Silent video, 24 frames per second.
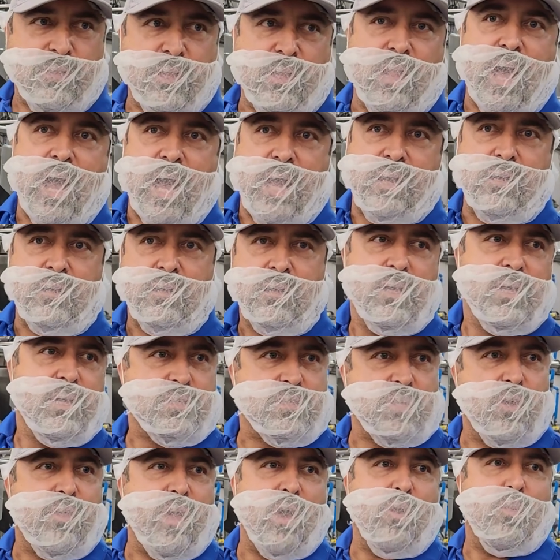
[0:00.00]
the line,
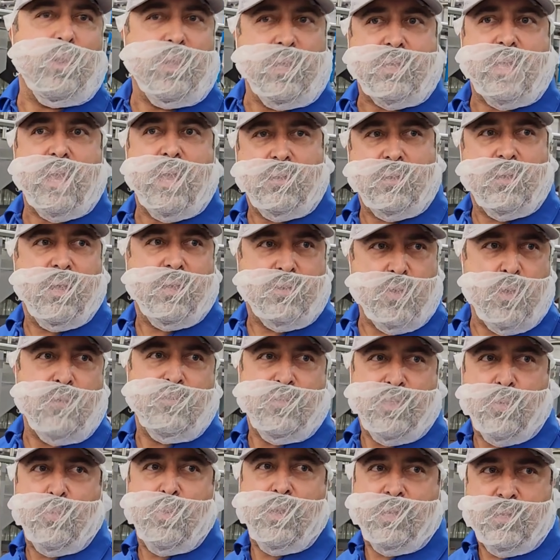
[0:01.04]
so that we can do
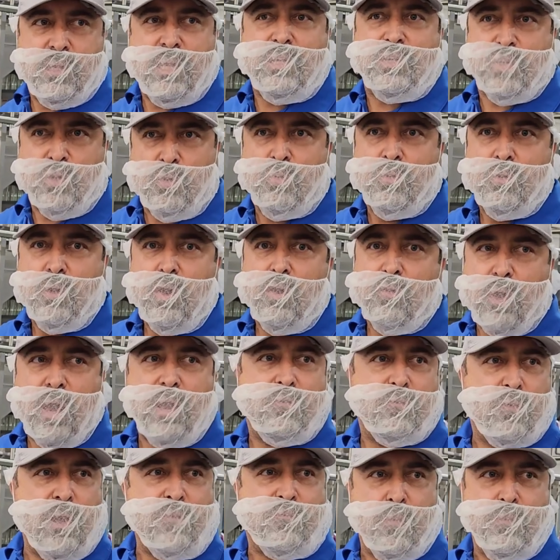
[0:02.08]
everything we need to
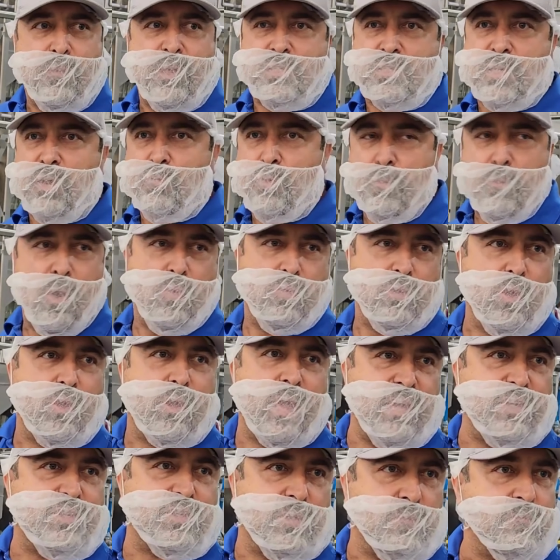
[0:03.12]
right from this remote
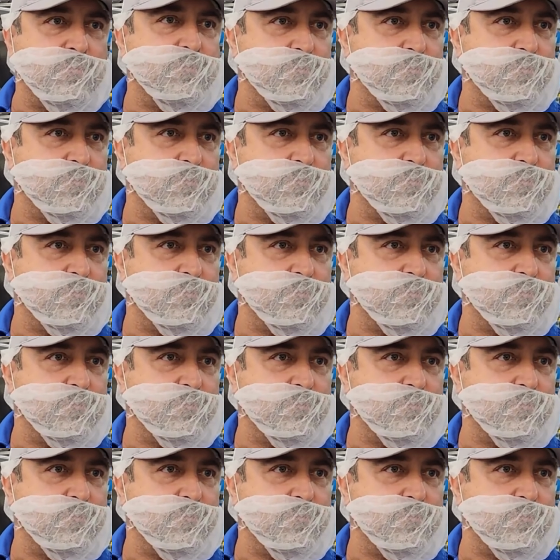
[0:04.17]
location.